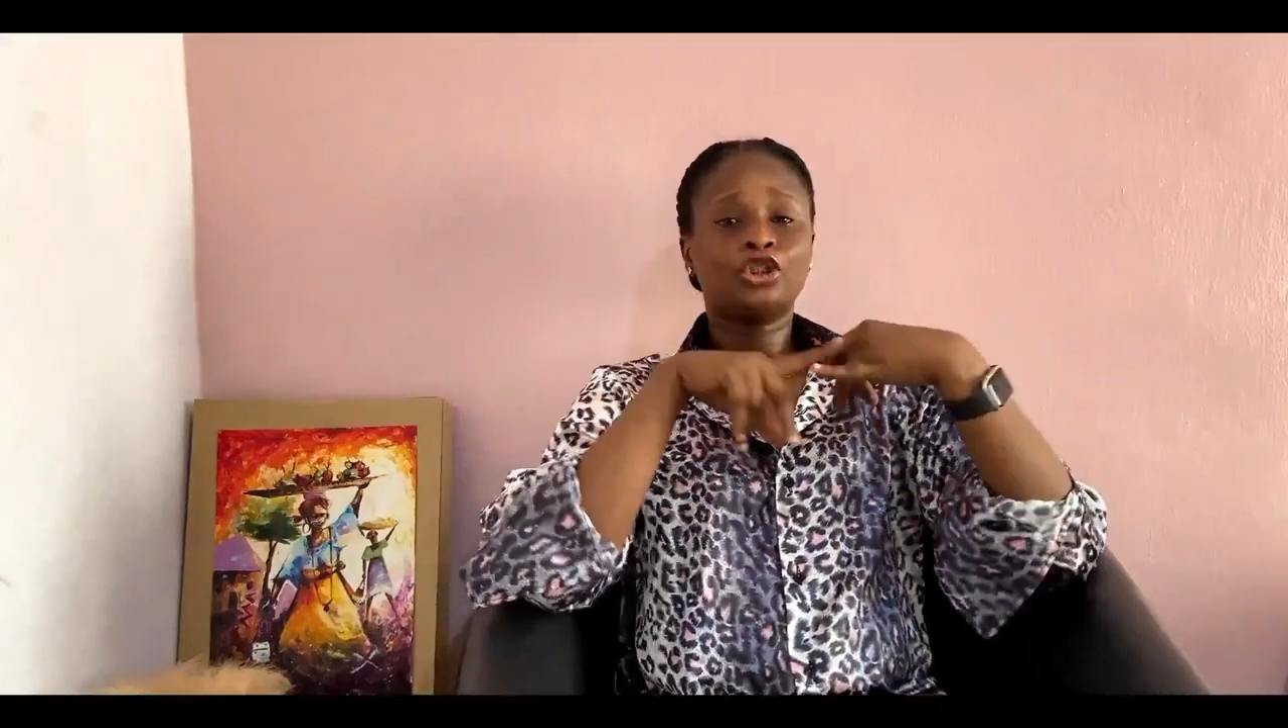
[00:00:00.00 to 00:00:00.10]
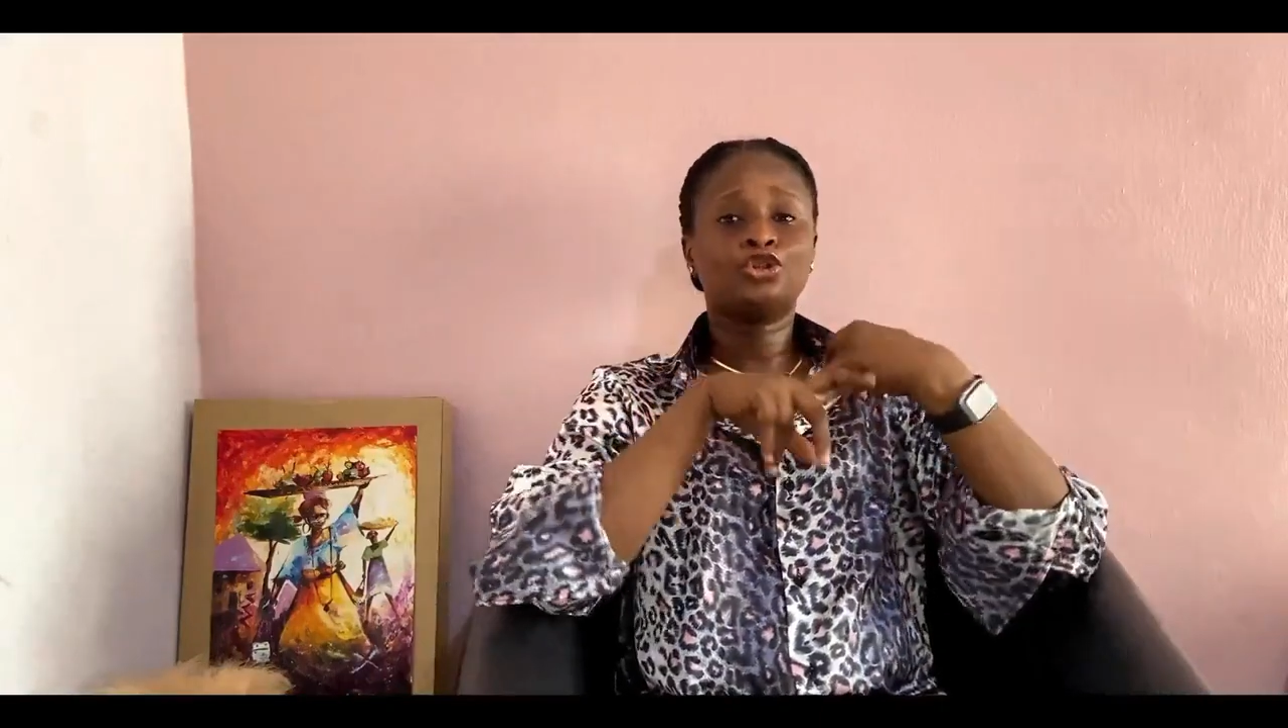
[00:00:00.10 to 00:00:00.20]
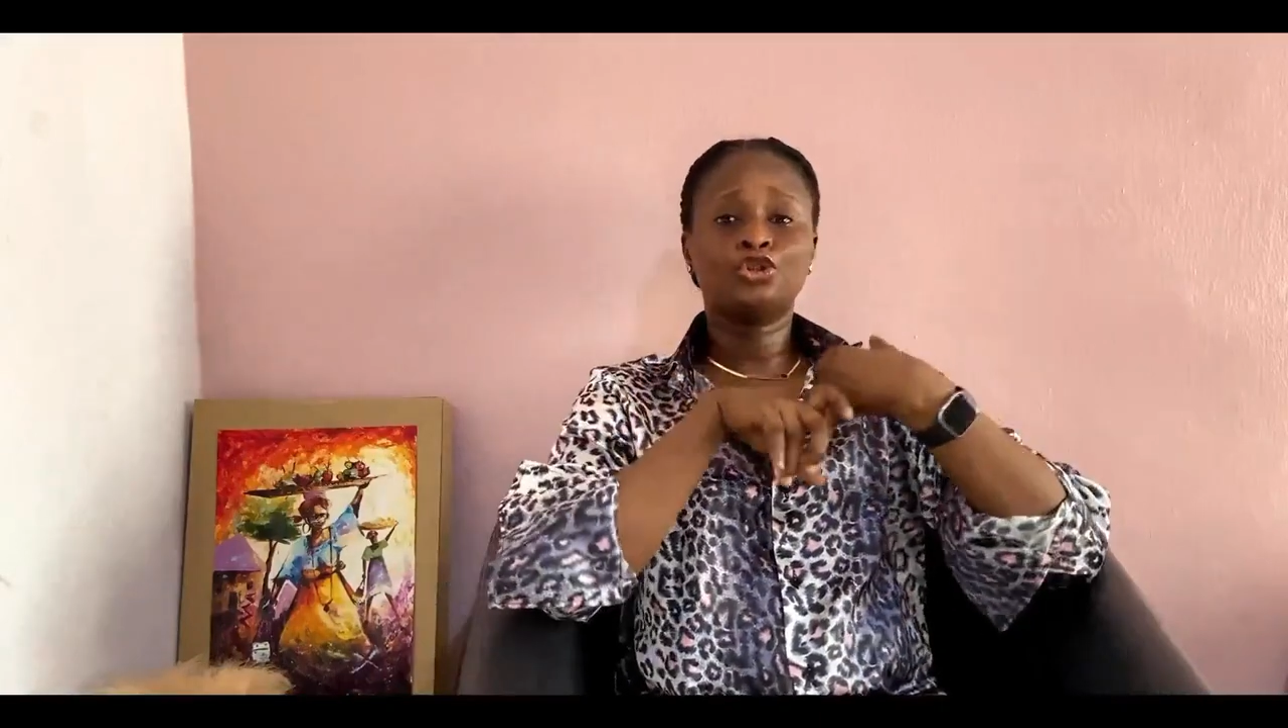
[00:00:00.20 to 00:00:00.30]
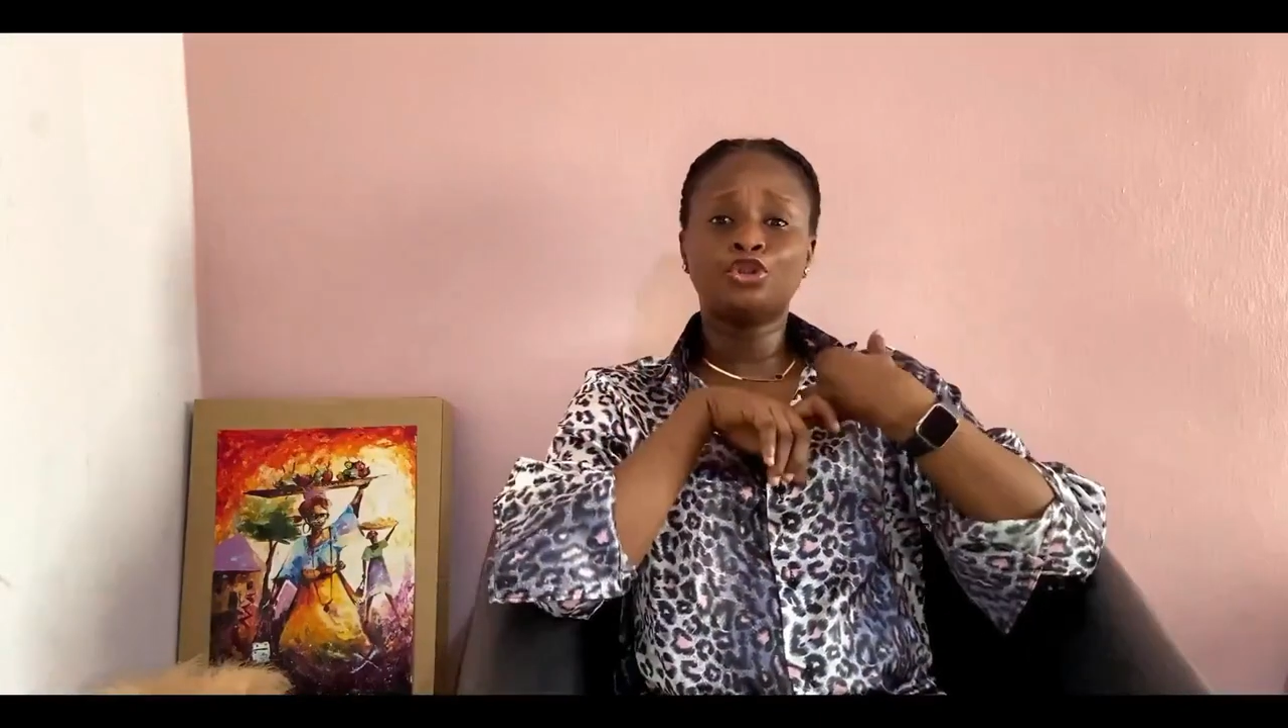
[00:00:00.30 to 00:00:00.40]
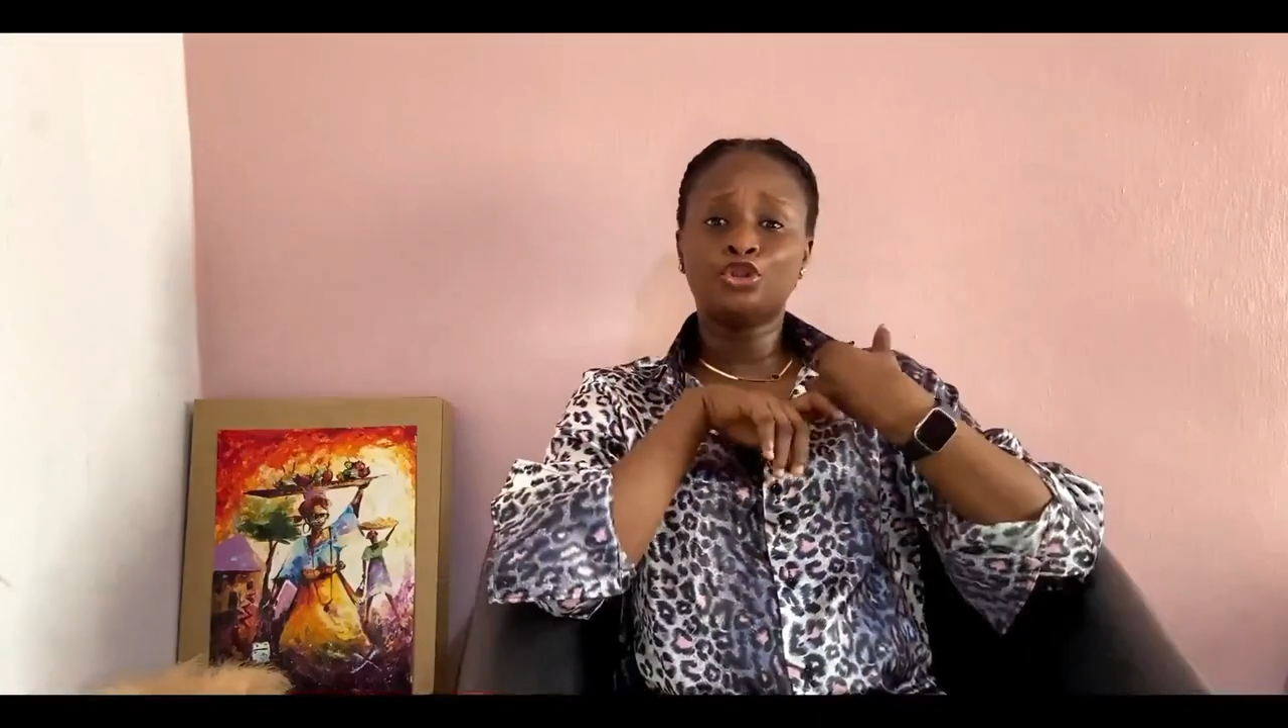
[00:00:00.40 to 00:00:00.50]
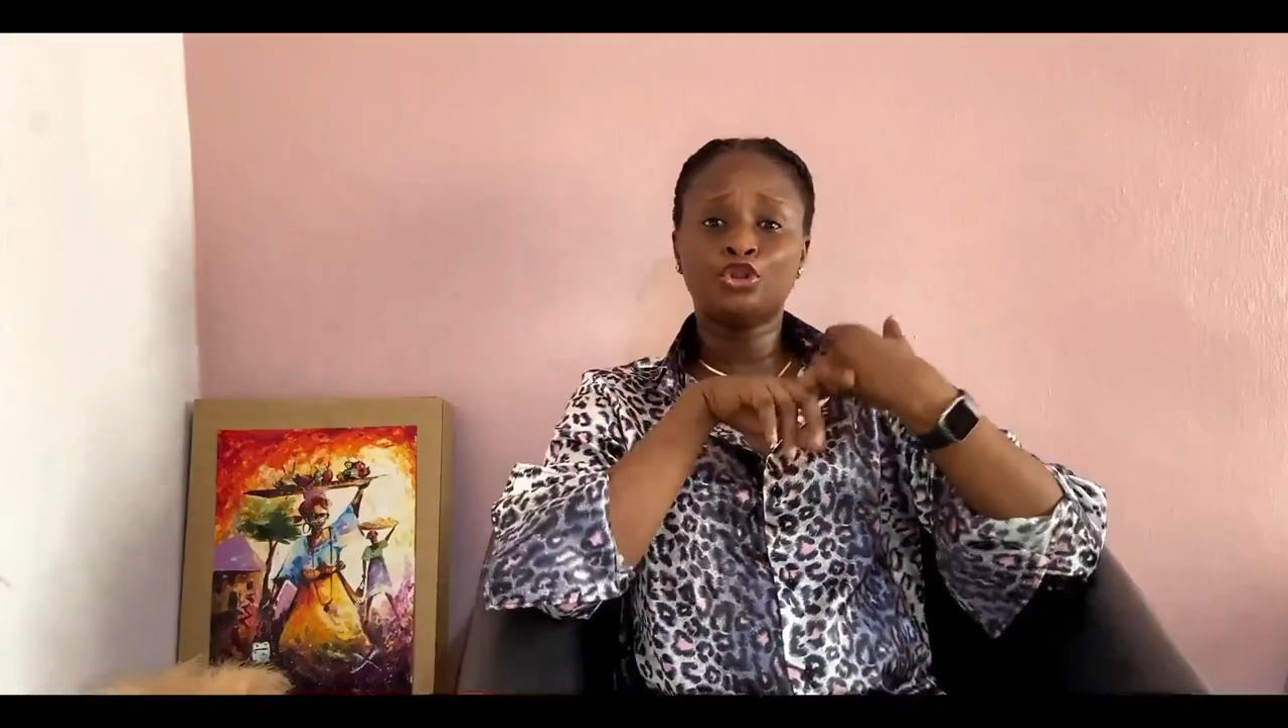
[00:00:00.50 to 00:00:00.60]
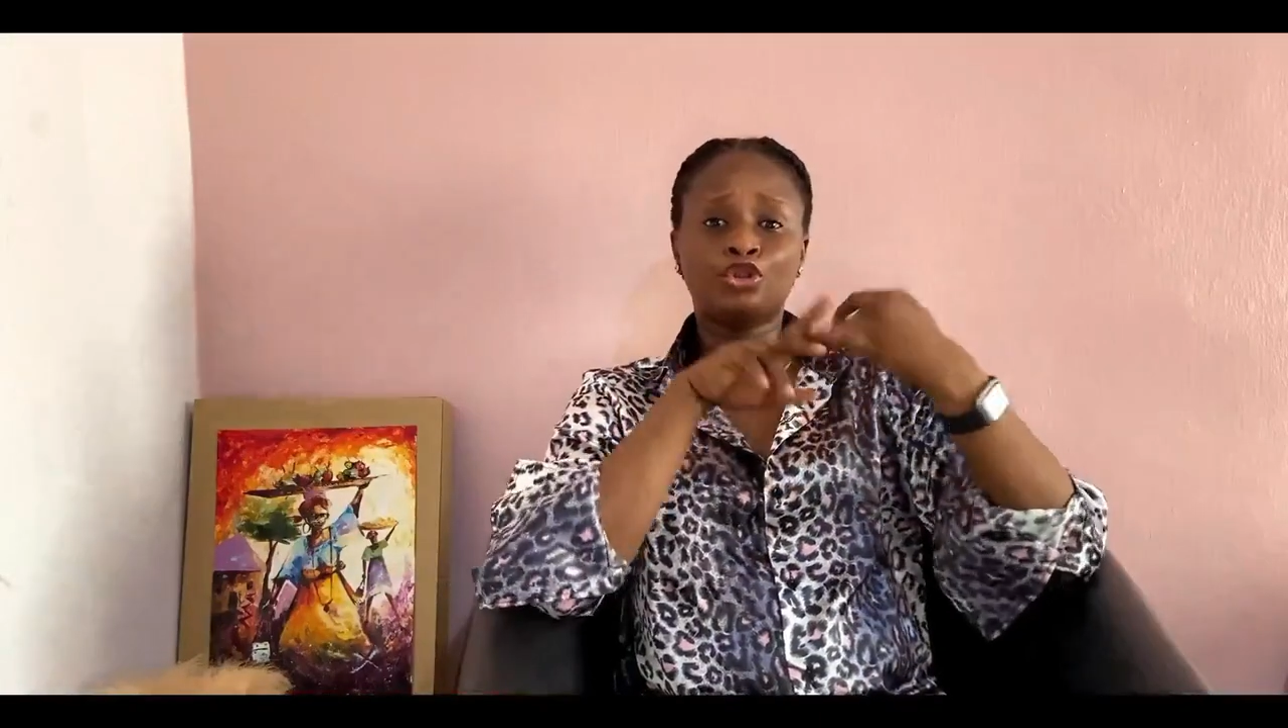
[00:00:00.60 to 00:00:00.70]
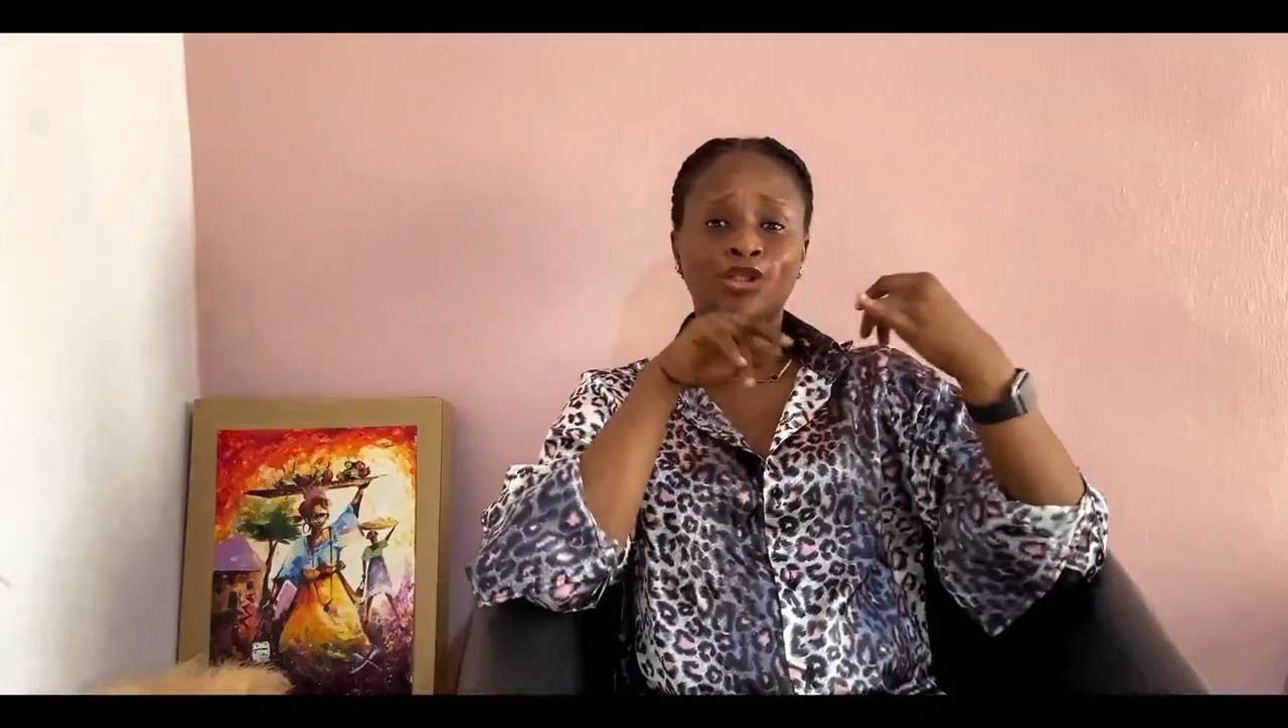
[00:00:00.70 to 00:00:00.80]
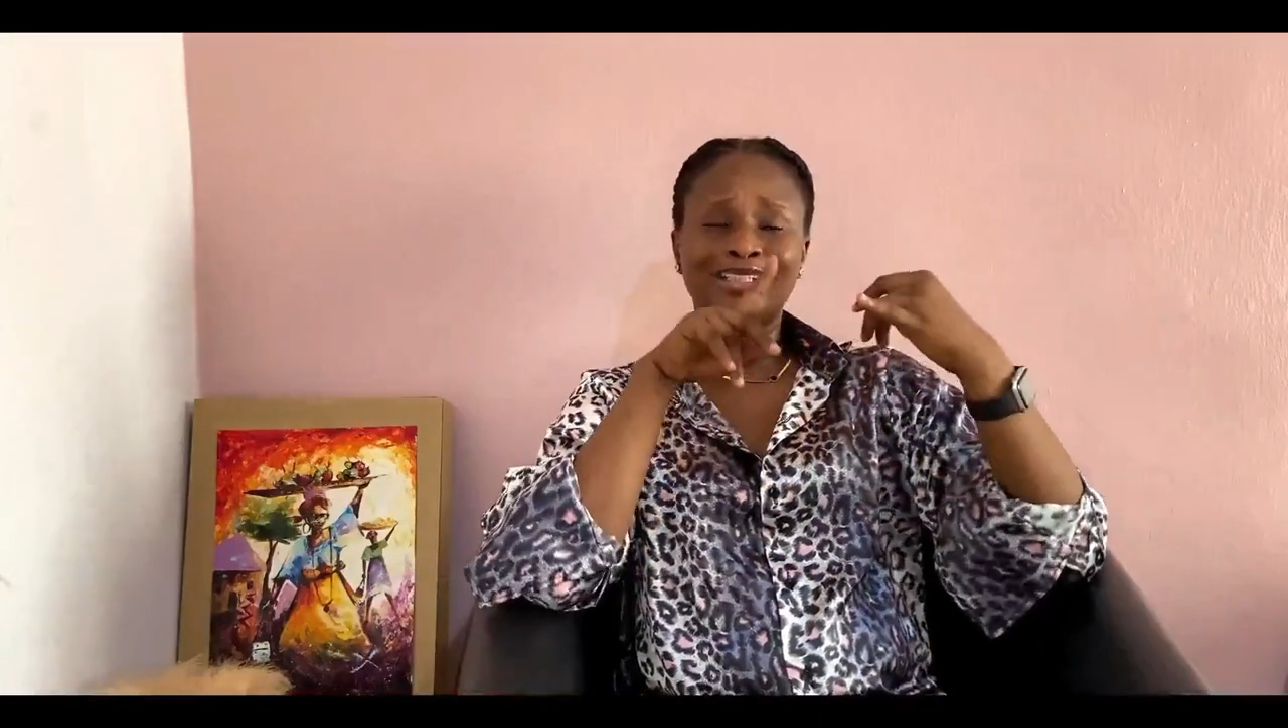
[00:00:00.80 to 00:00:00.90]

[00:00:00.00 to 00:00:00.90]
introduce you to